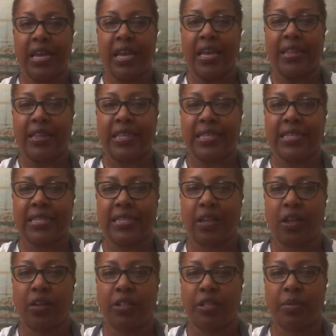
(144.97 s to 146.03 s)
And this is
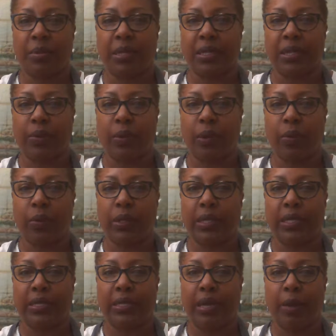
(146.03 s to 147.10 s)
ultimately what we'll
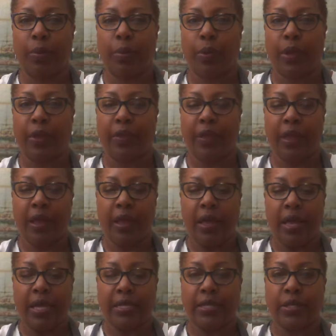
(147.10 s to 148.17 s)
end up with,
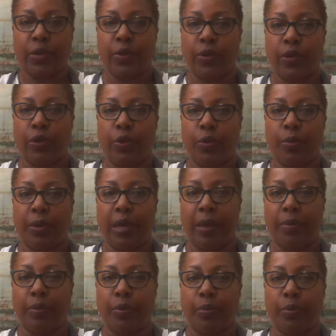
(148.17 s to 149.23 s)
and so that you'll be
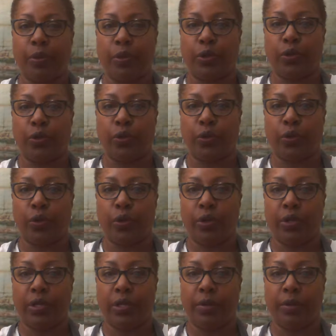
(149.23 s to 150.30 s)
able to put your
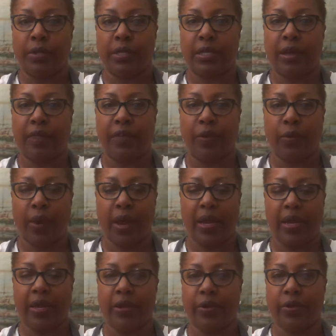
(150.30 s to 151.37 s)
stuffing right
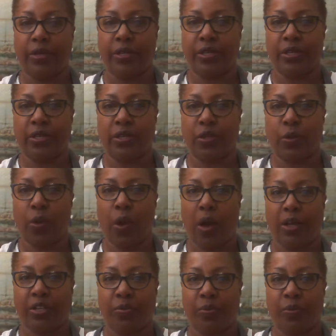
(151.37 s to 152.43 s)
here into the
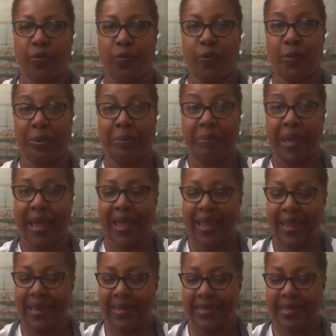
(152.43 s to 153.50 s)
squash before we
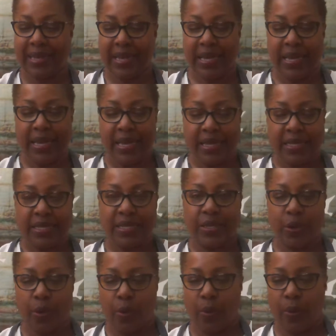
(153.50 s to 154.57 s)
bake it.
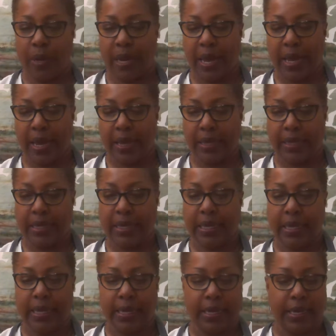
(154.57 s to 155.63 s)
So what I
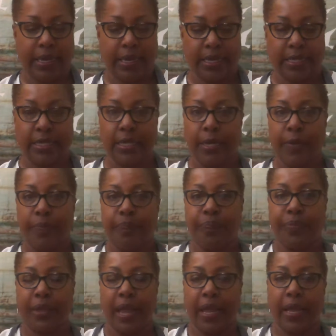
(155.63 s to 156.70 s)
did is
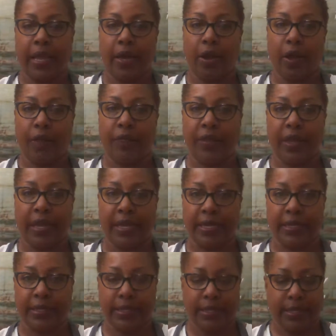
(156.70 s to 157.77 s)
I cut off the
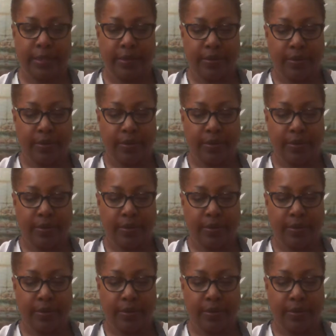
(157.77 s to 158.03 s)
ends,